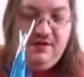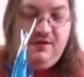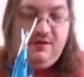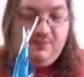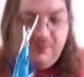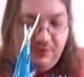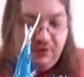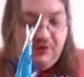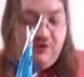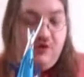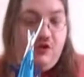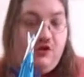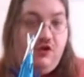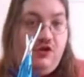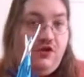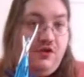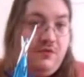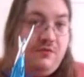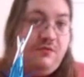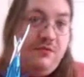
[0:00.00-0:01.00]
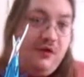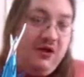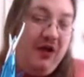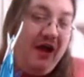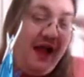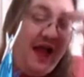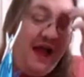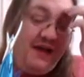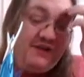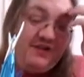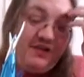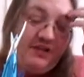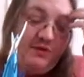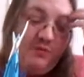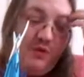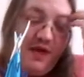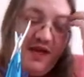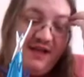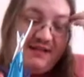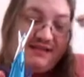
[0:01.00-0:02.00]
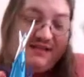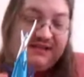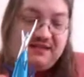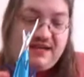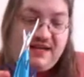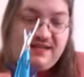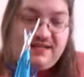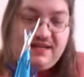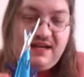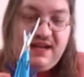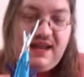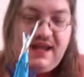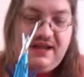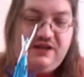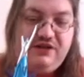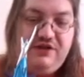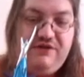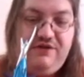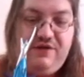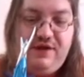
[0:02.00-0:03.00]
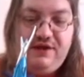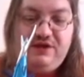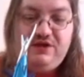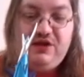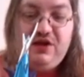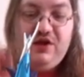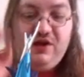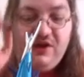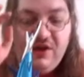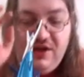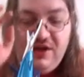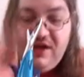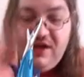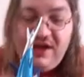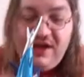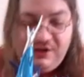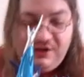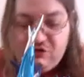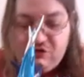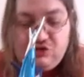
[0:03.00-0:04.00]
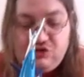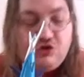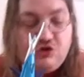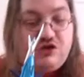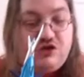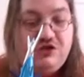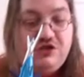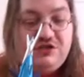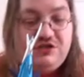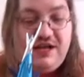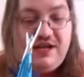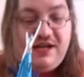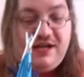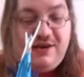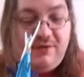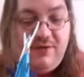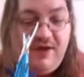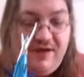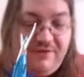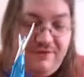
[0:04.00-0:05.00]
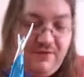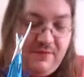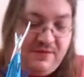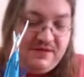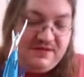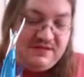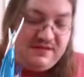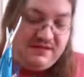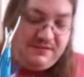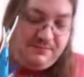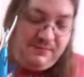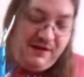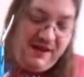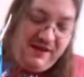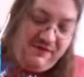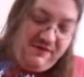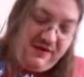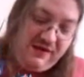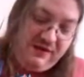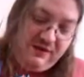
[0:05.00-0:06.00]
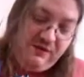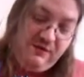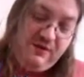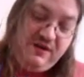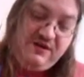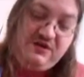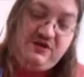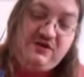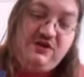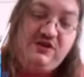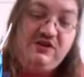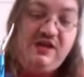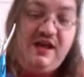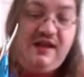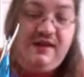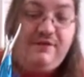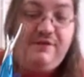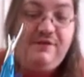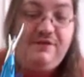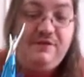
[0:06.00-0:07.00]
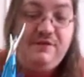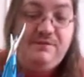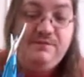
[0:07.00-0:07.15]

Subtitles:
But it actually works as a nice little action feature. And doesn't take away from its display value when it's on your shelf.